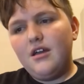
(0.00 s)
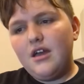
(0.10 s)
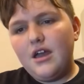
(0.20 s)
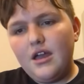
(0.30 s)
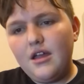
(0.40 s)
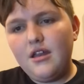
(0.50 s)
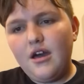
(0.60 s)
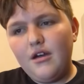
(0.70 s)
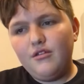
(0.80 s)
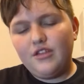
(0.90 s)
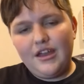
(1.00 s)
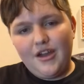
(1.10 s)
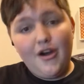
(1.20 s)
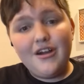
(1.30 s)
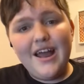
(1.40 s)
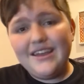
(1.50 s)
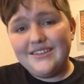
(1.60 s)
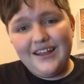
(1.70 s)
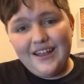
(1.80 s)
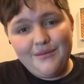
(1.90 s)
And I was like, alright, he's
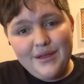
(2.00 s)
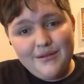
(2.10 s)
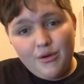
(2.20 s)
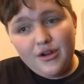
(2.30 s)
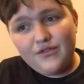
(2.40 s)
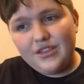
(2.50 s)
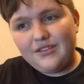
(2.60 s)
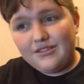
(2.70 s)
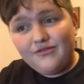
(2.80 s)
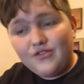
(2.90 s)
not going to be important for this